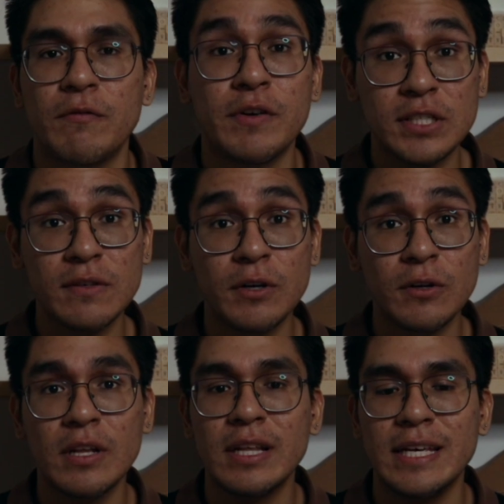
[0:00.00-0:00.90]
First of
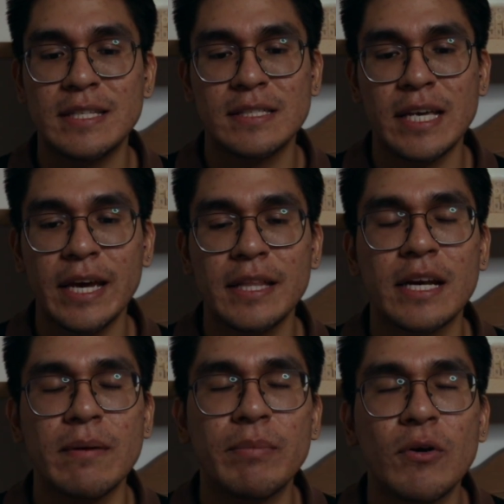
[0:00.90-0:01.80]
all, let's say
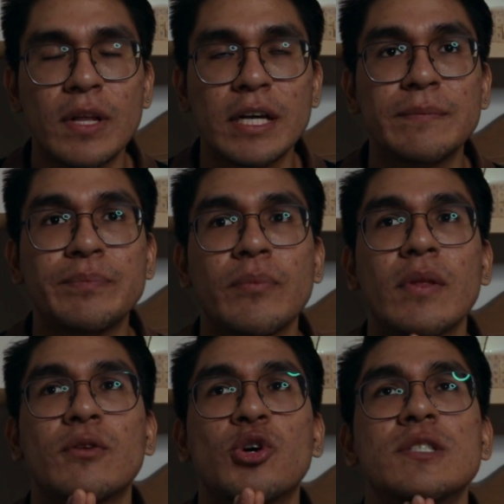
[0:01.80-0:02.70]
that in Poland,
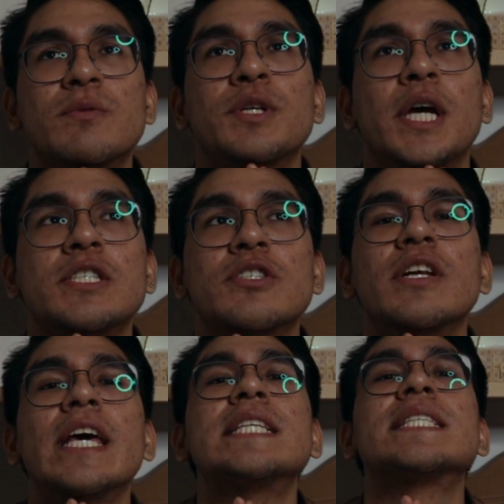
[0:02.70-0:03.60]

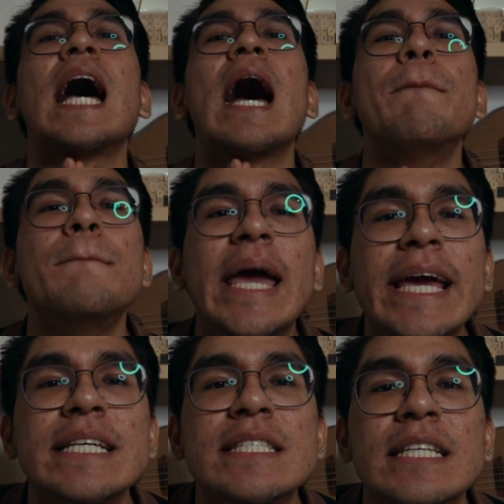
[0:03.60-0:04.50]
transportation is
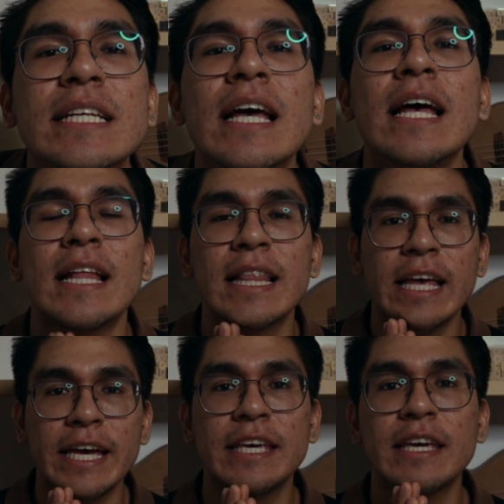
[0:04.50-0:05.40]
amazing.
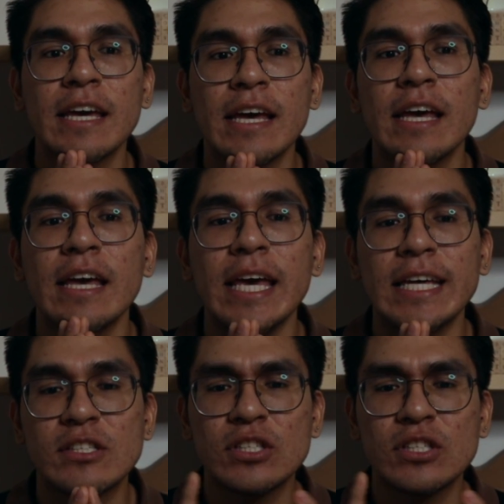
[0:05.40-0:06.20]
Like, it's